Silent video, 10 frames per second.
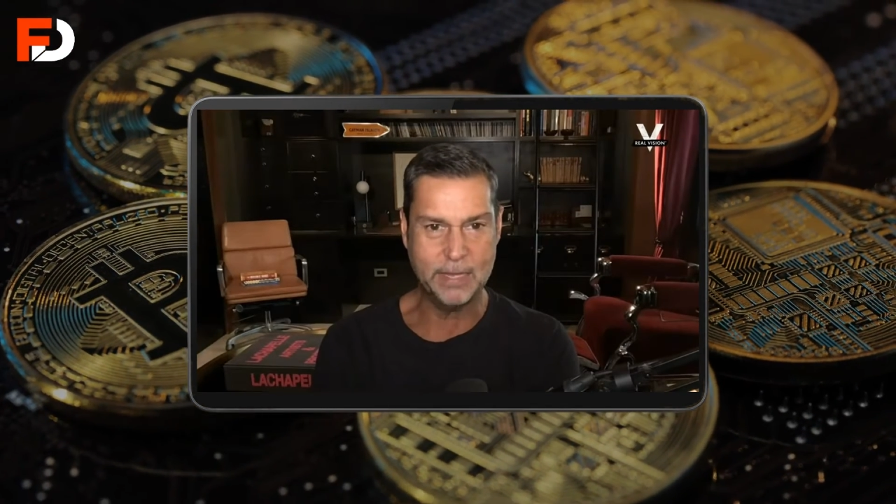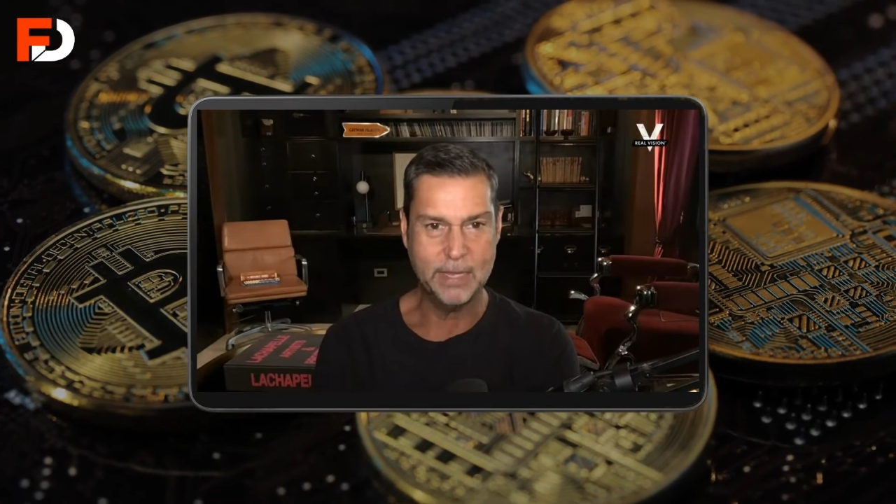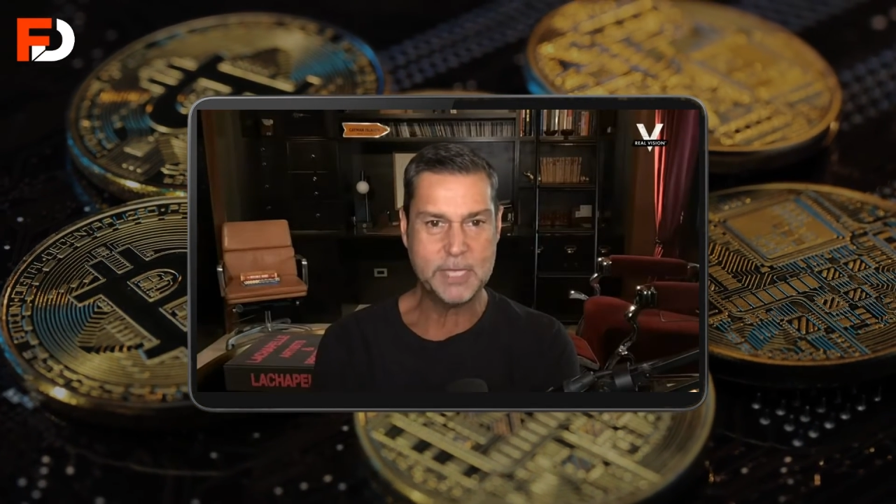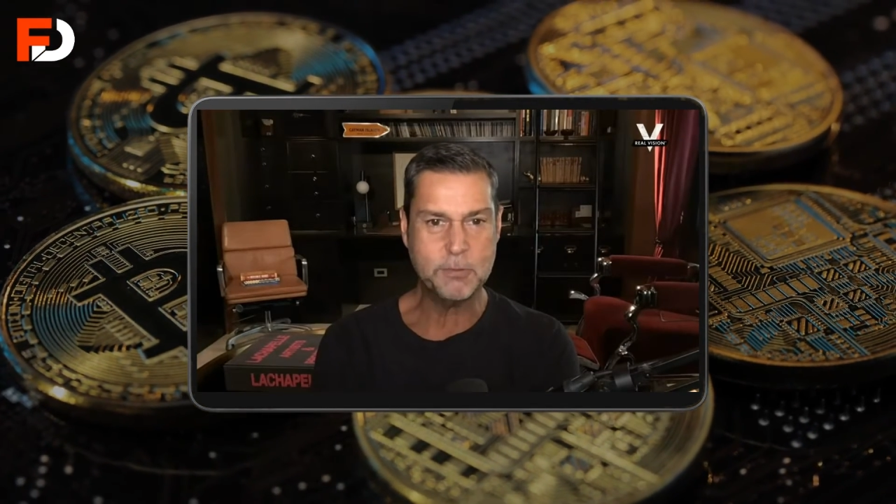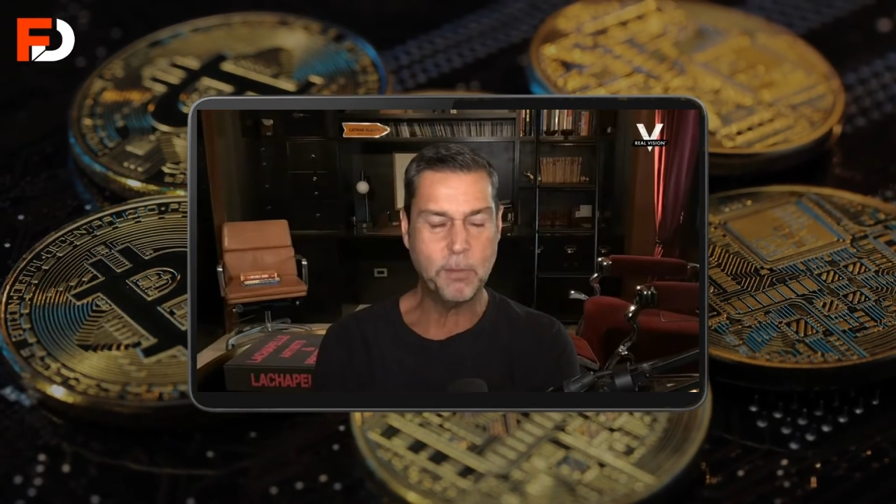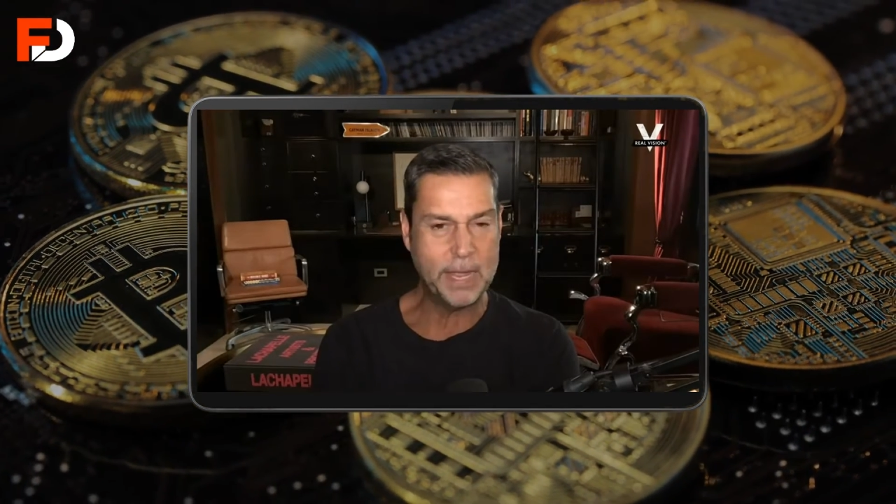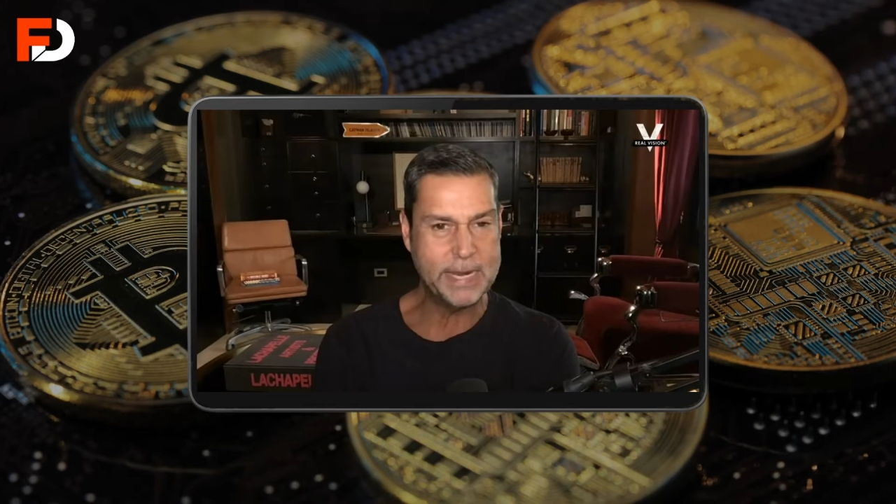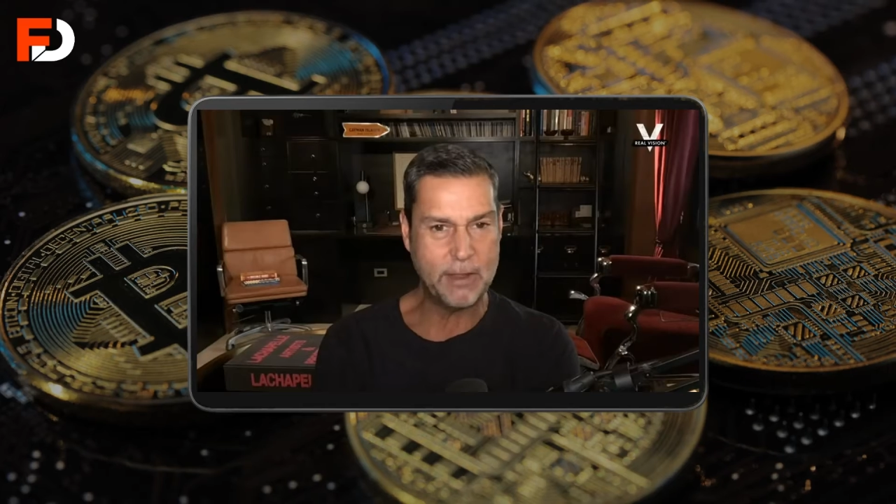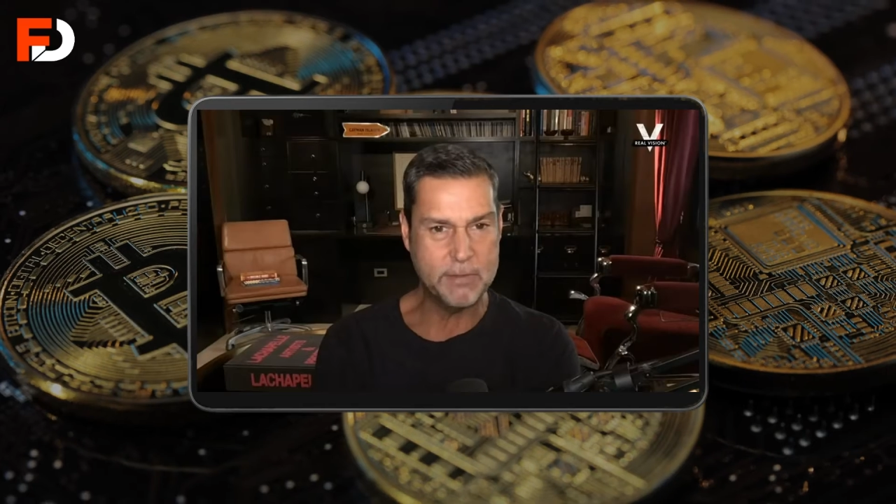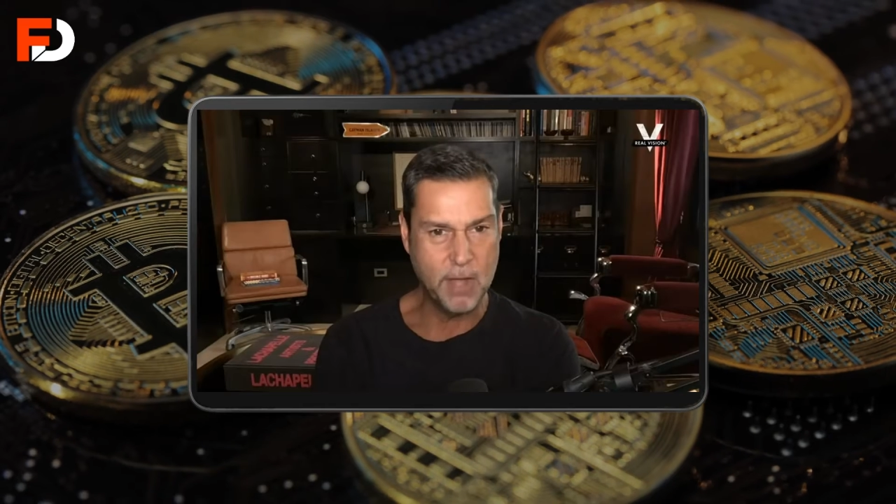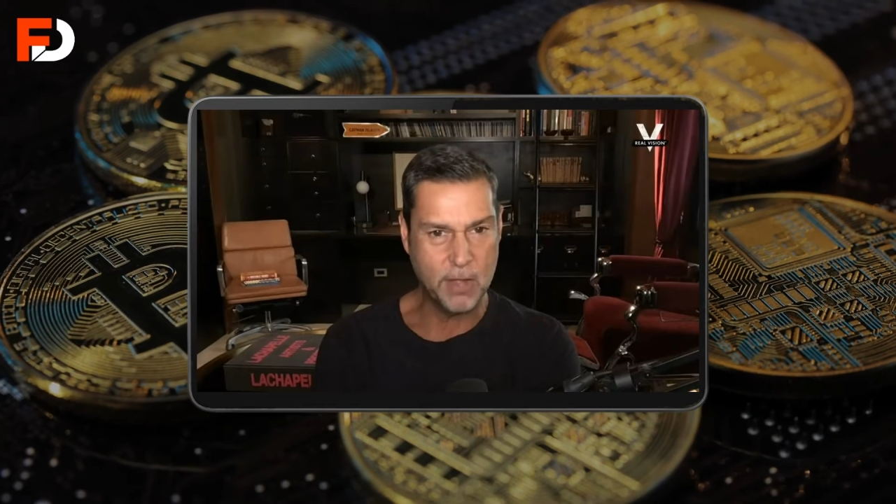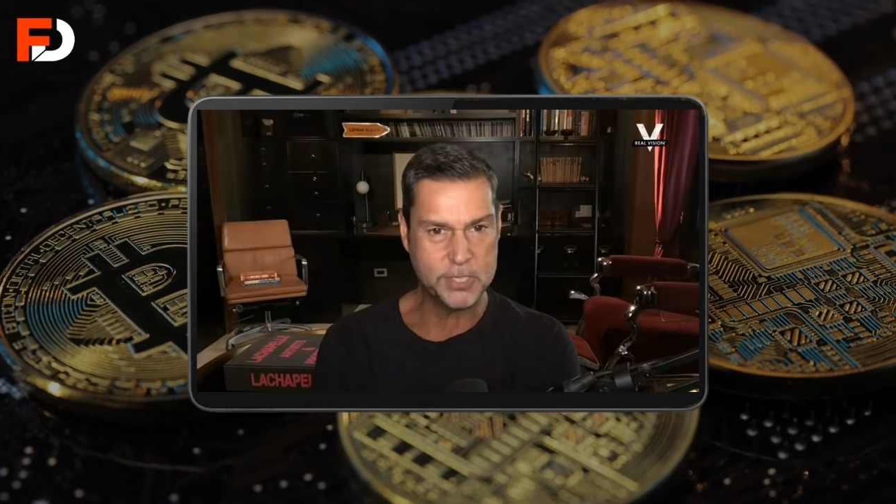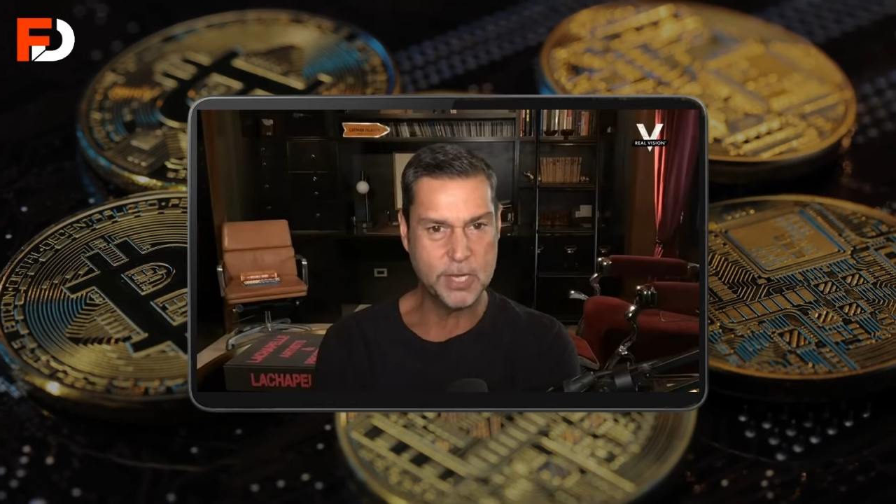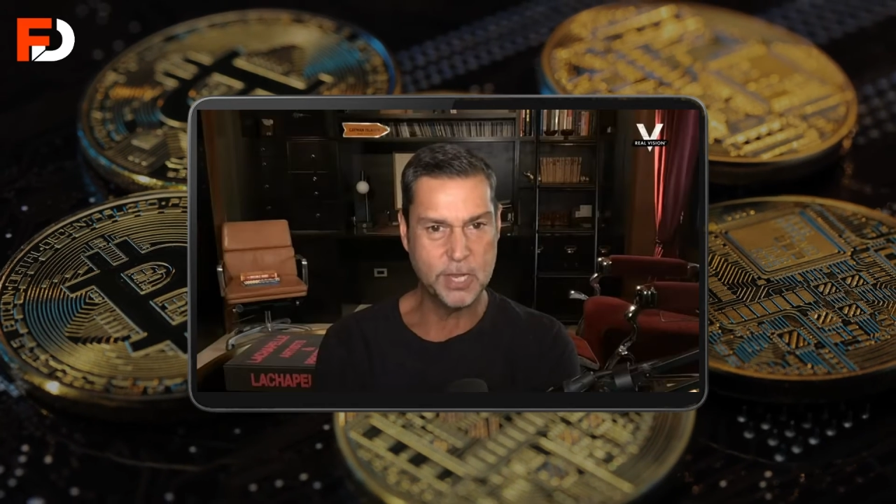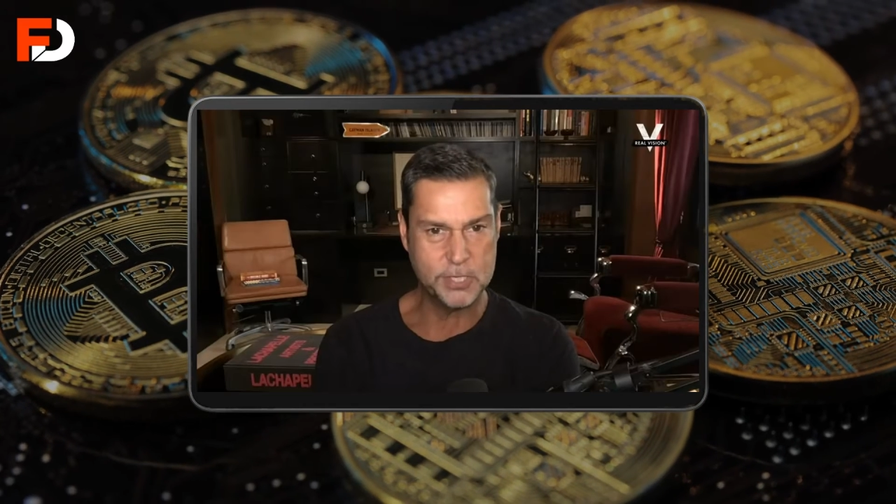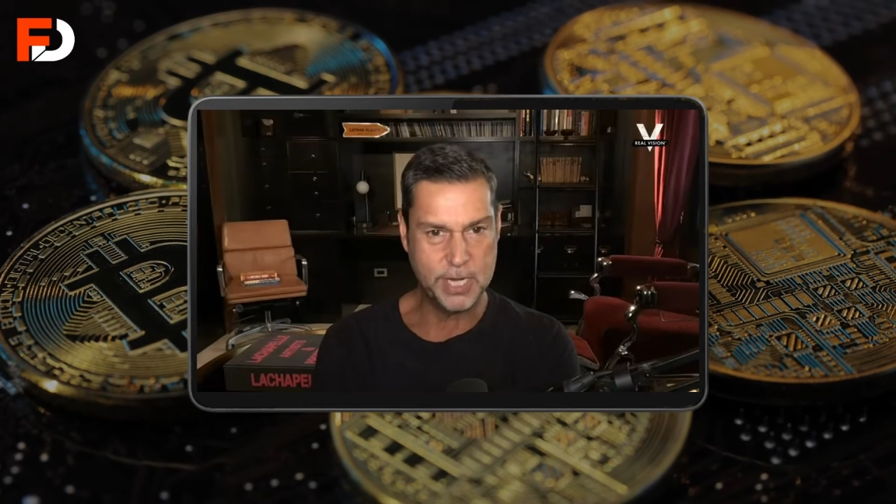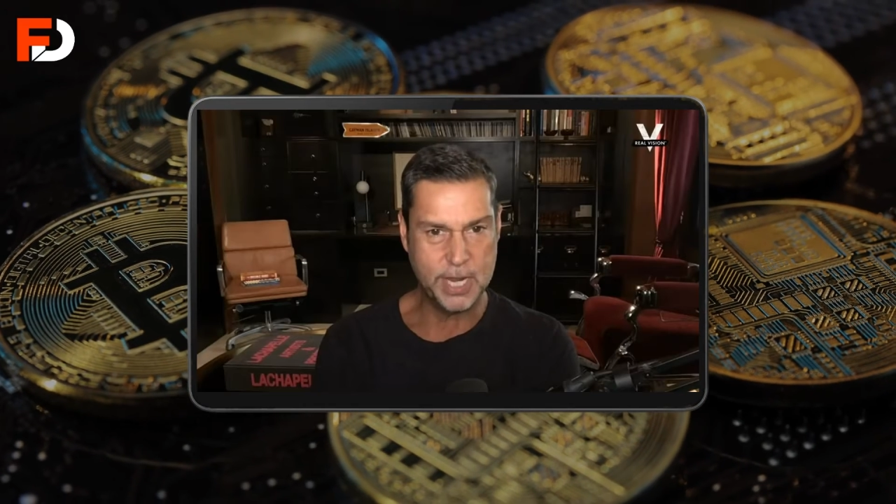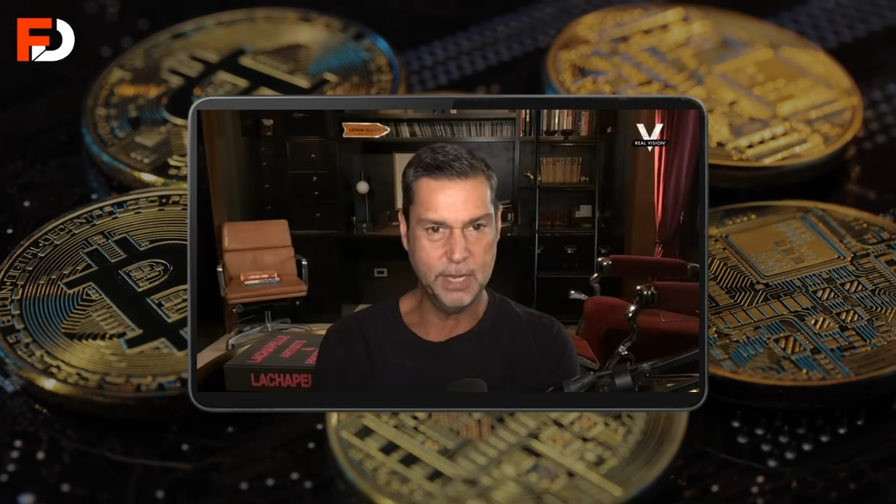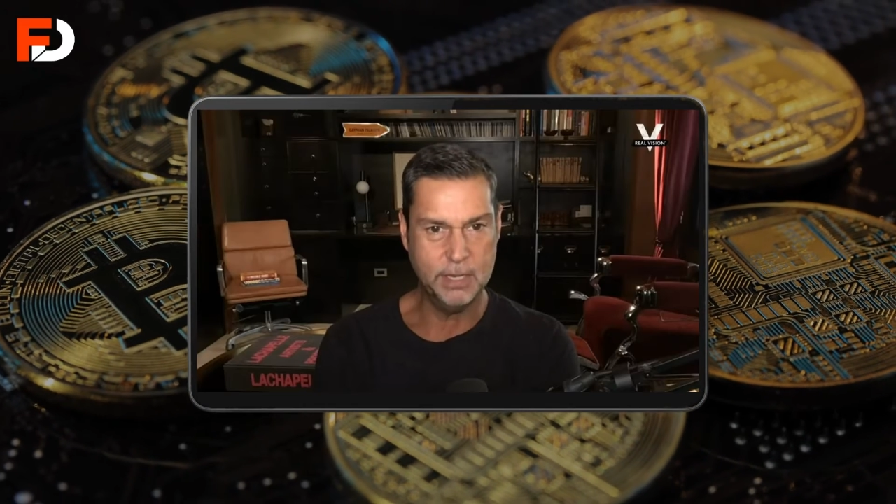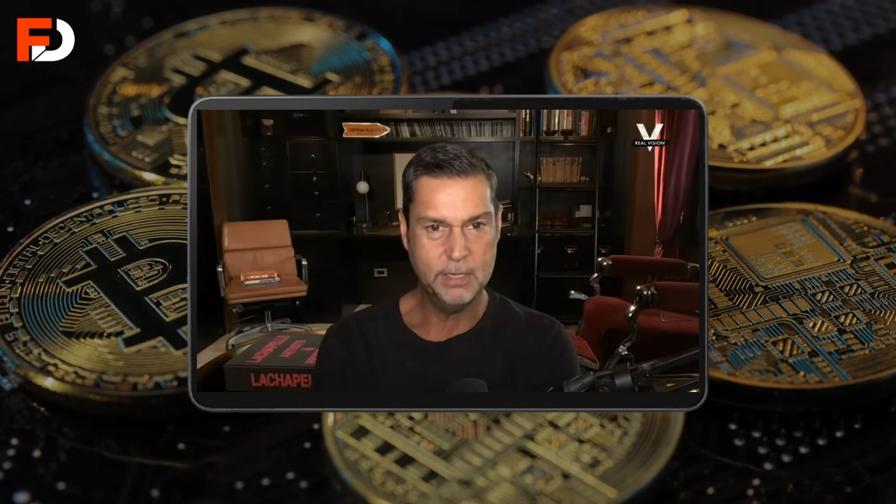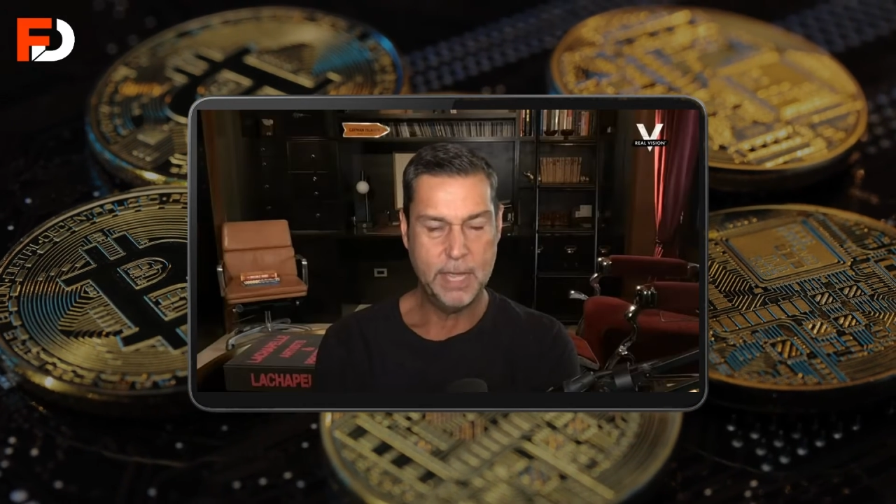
And that's what played out in March last year.